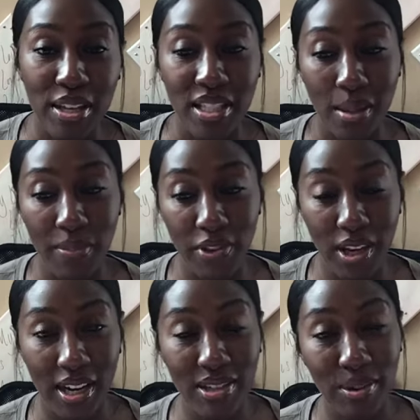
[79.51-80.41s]
Some of you
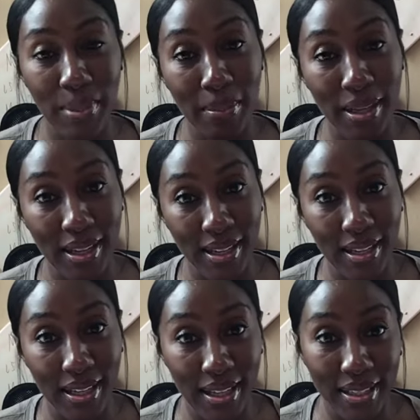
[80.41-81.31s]
guys are maybe kind
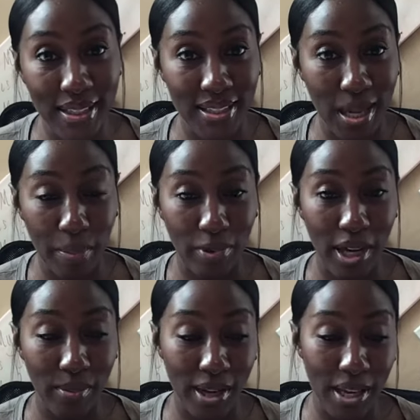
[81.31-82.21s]
of needing to
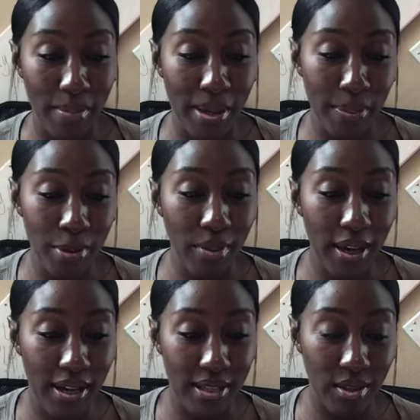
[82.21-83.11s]
separate, right? Maybe you
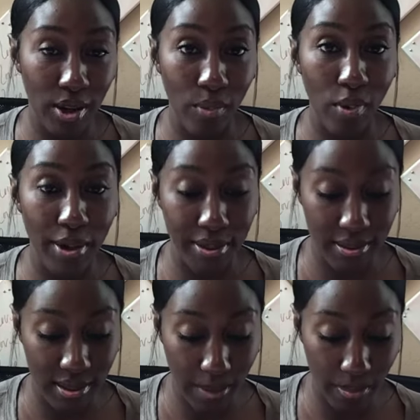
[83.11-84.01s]
guys are wanting
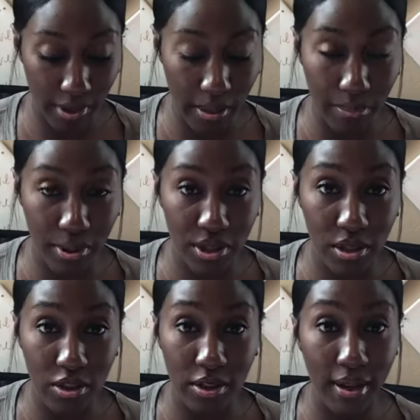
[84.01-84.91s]
to separate, but
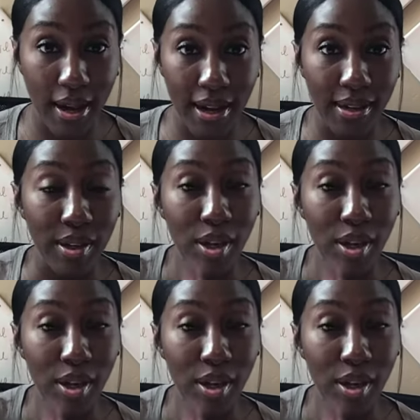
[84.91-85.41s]
you're not.